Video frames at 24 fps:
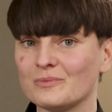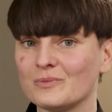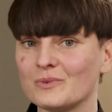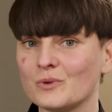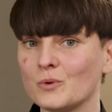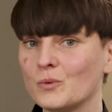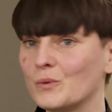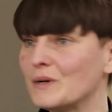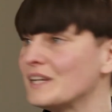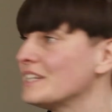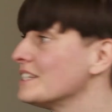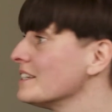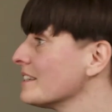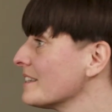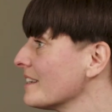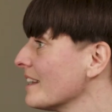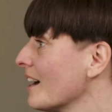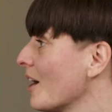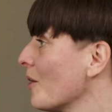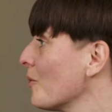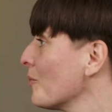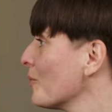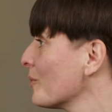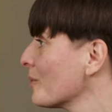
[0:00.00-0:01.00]
we did
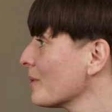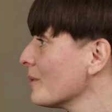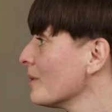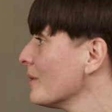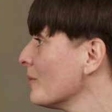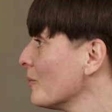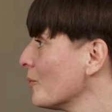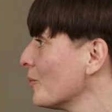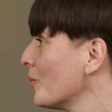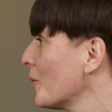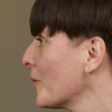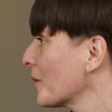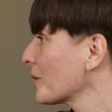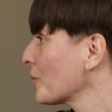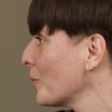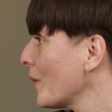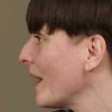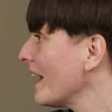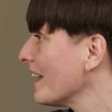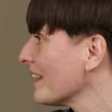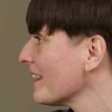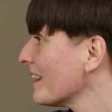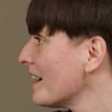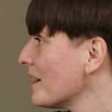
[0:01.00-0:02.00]
now worked
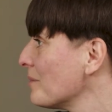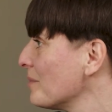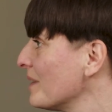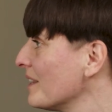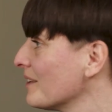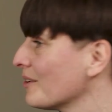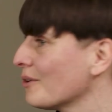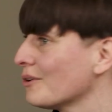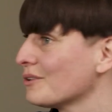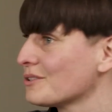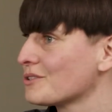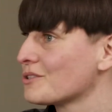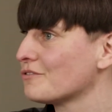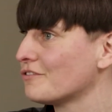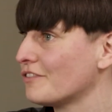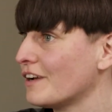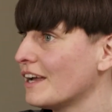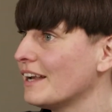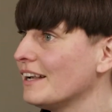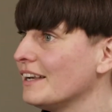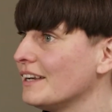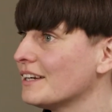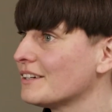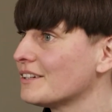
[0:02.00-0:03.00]
well. I mean, also
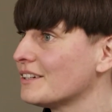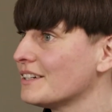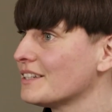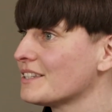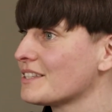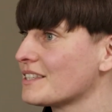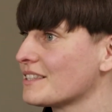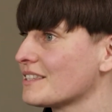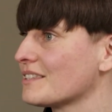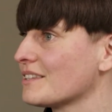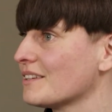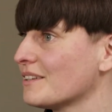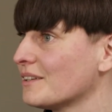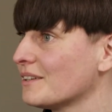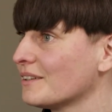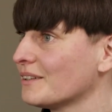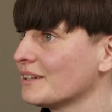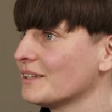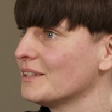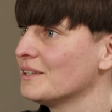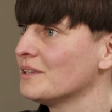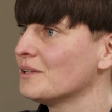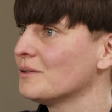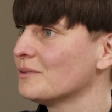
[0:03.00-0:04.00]
failure is
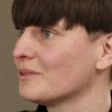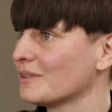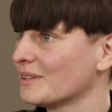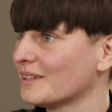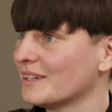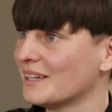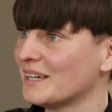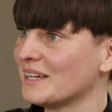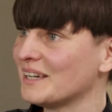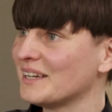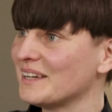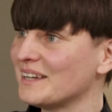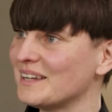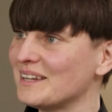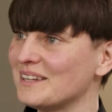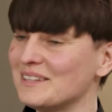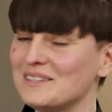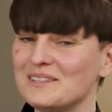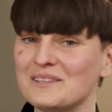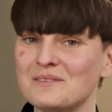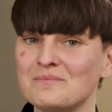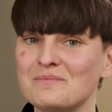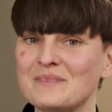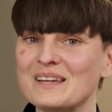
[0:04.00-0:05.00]
in
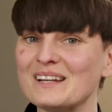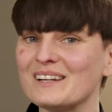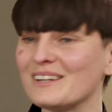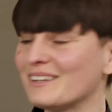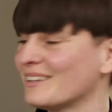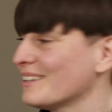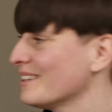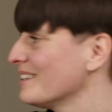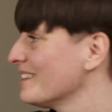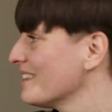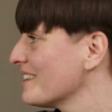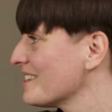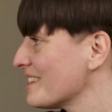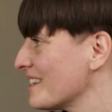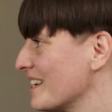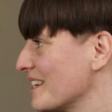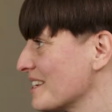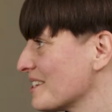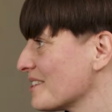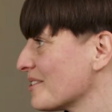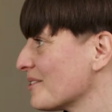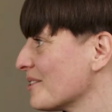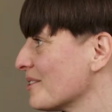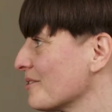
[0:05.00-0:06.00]
in the middle, in the
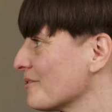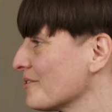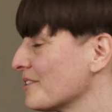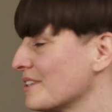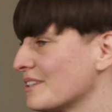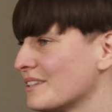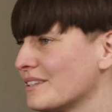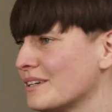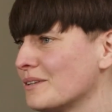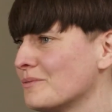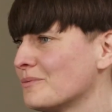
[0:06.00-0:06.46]
center of it.